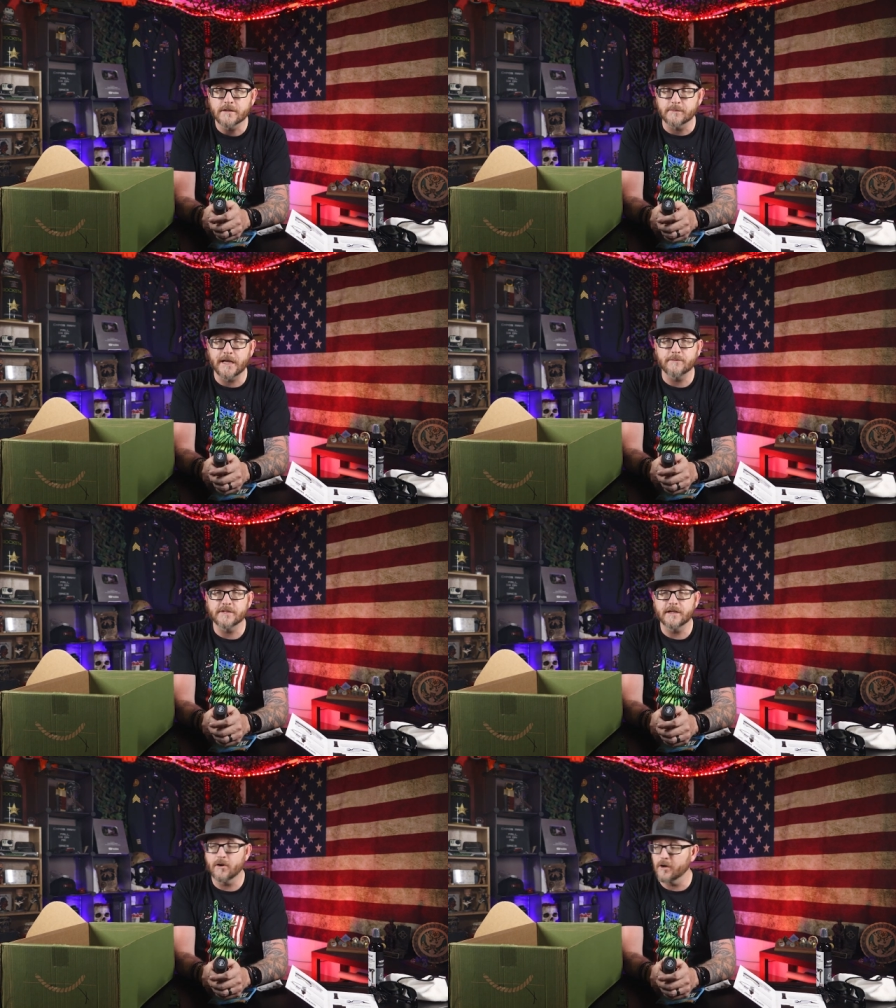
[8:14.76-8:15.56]

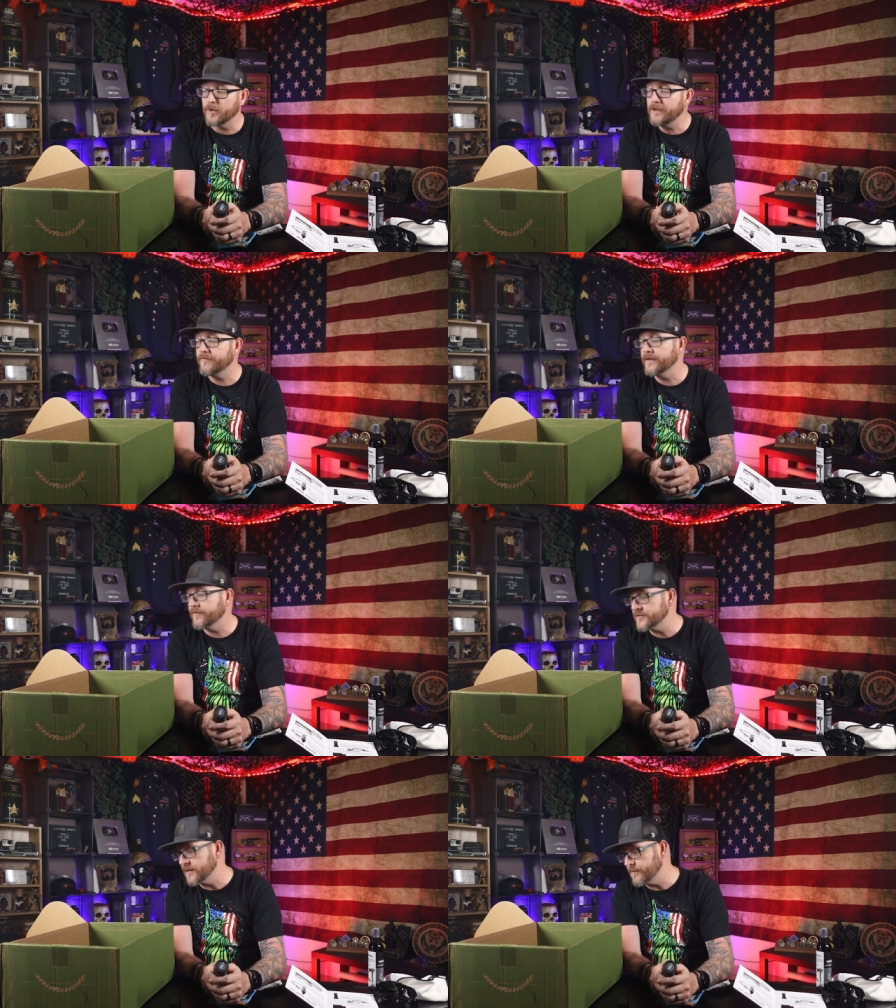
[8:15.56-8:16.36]
Sometimes they're a great fit
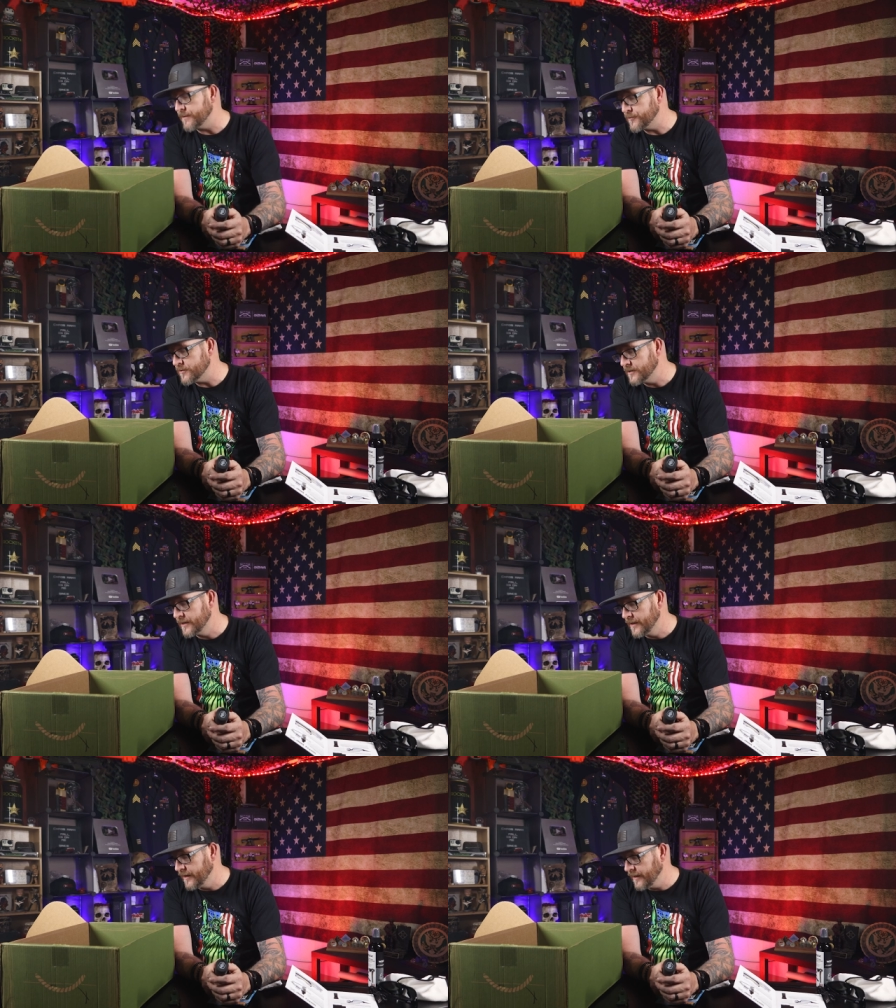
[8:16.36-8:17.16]
for some people.
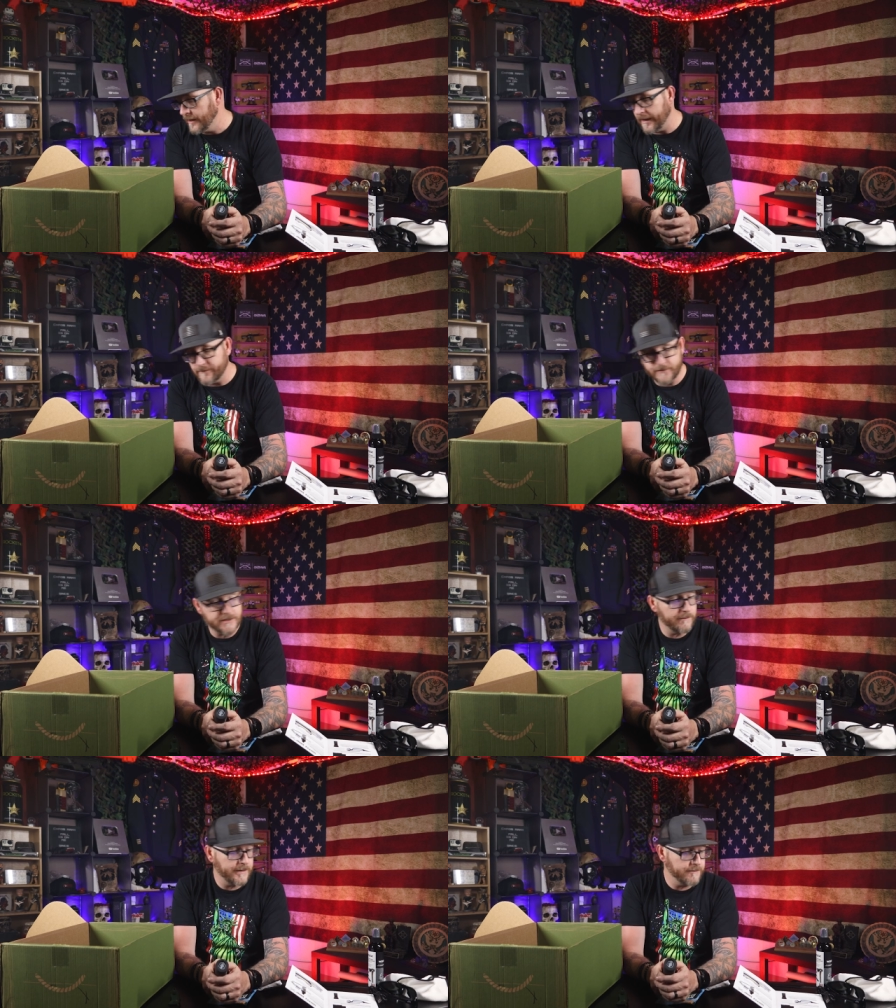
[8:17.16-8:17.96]
And for
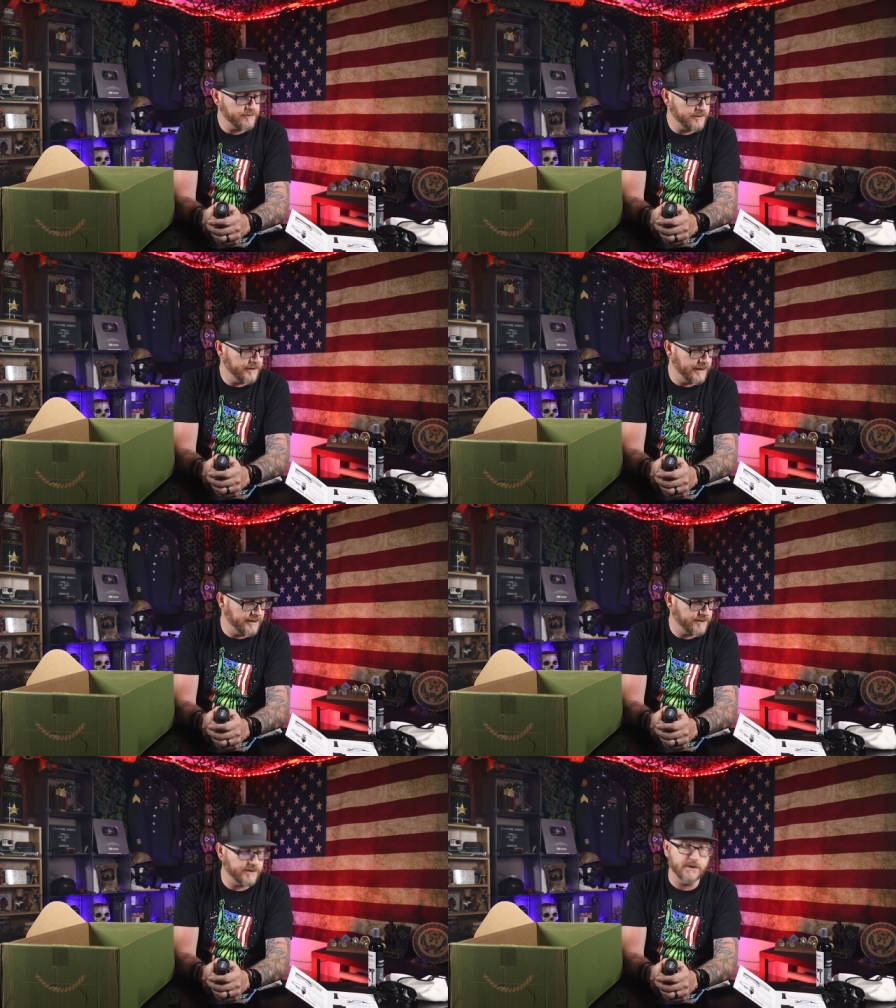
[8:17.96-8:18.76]
some people,
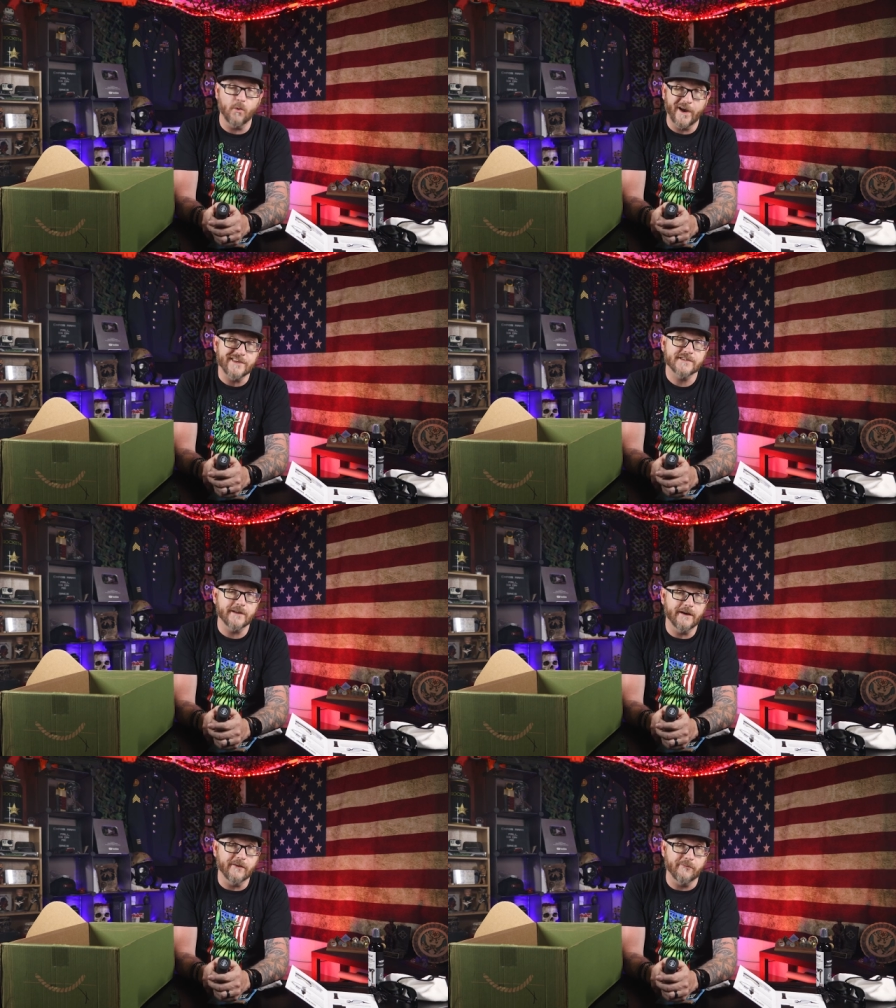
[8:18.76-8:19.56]
it's just a waste
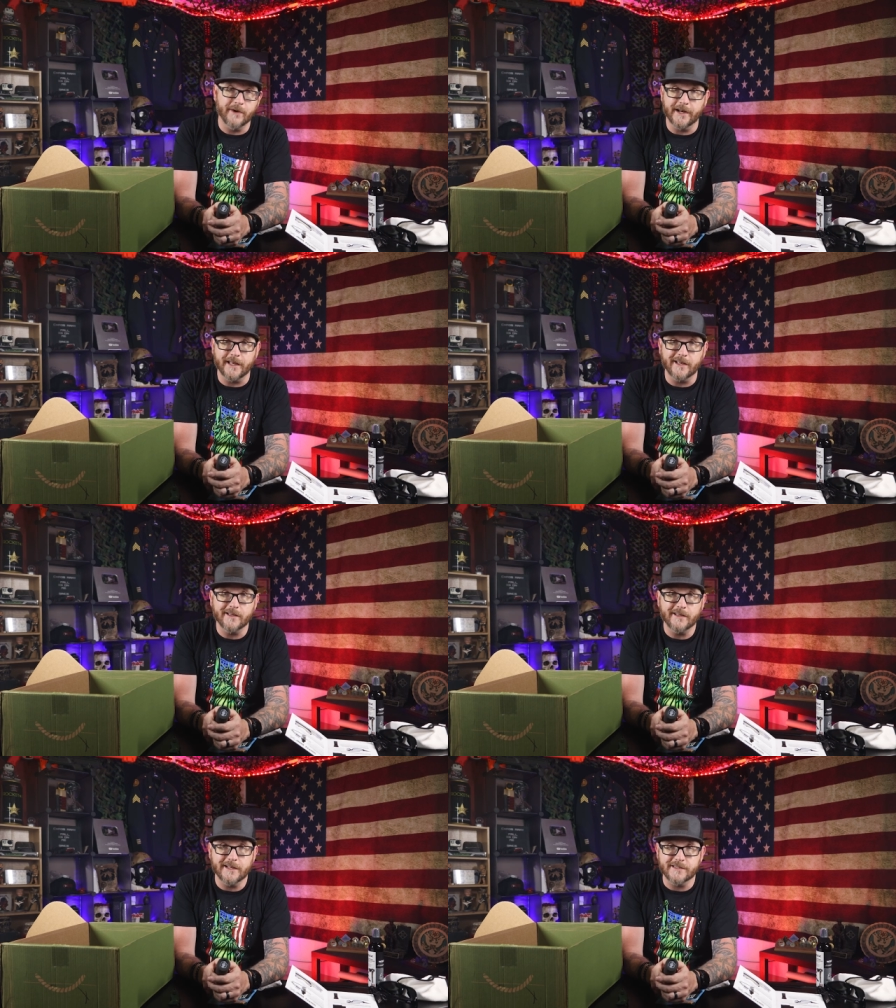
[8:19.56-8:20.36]
of money.
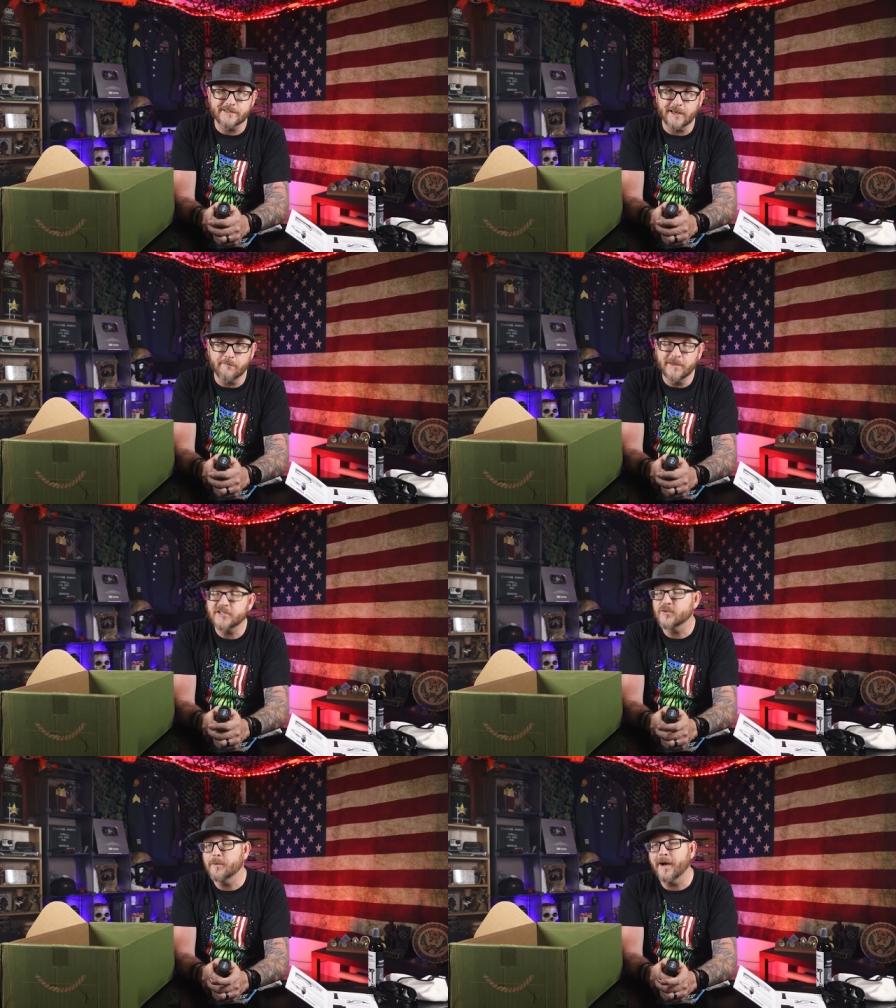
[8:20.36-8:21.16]
It's a
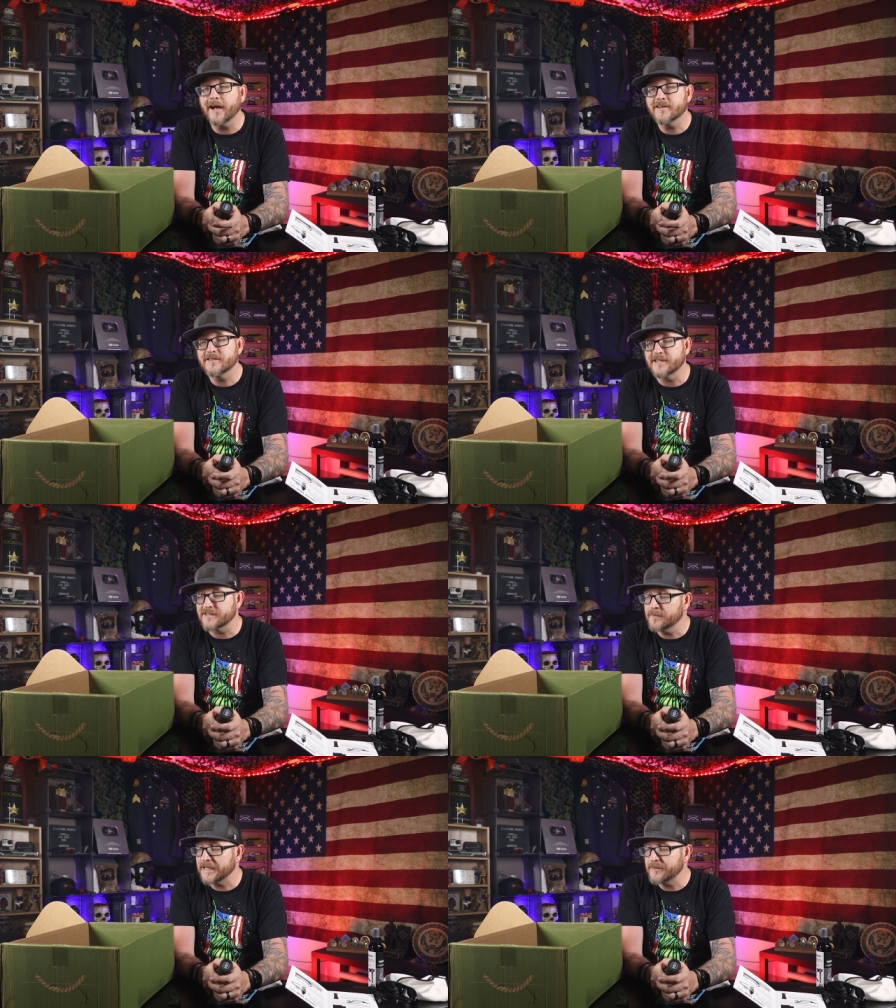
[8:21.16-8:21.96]
mystery box that
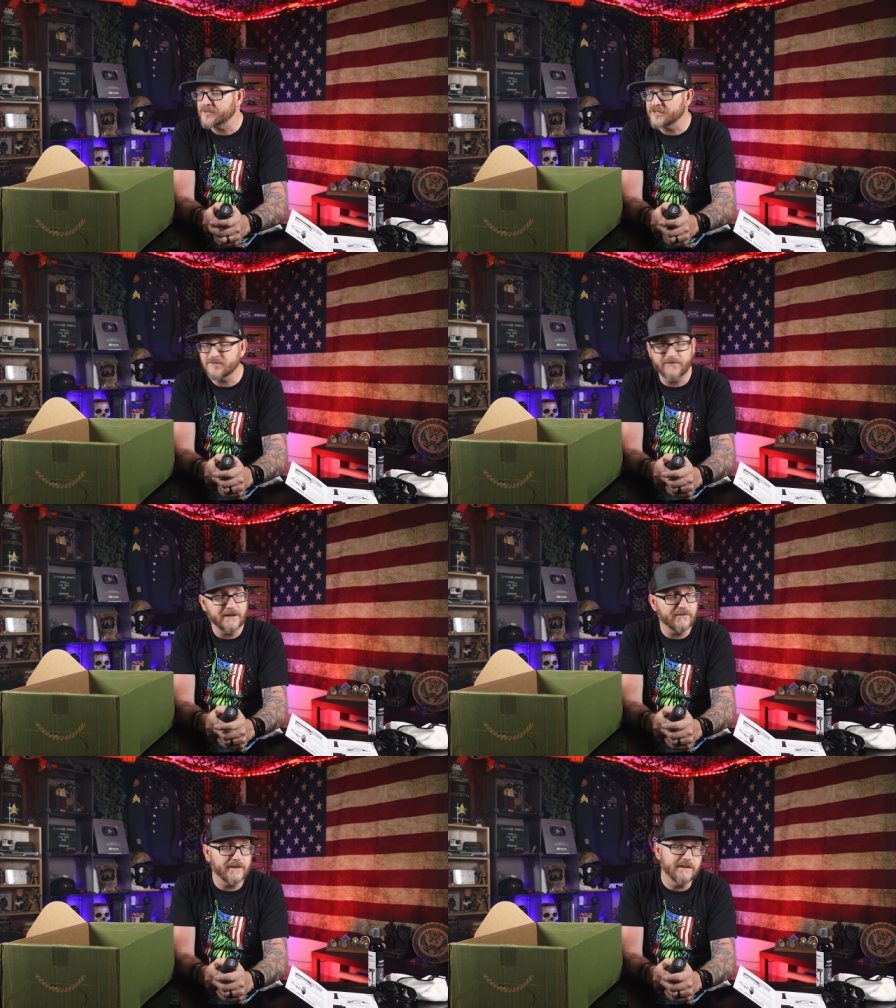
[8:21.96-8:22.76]
sometimes is just
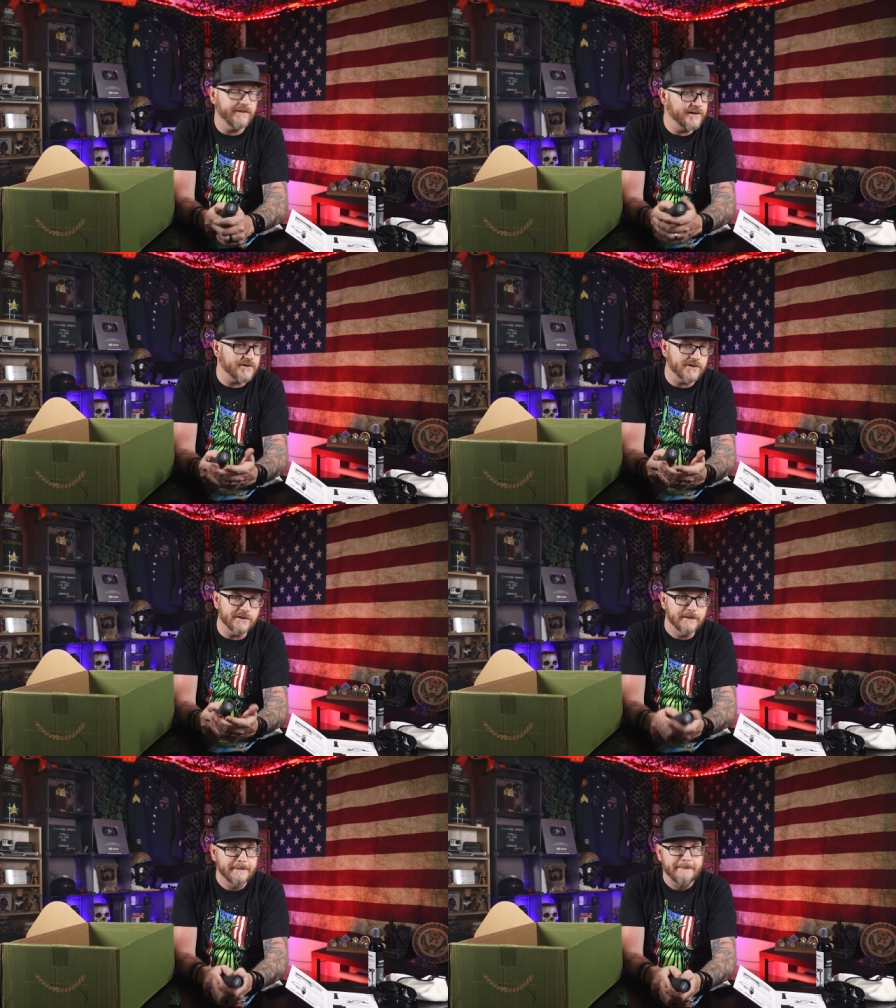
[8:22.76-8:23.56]
fun for the adventure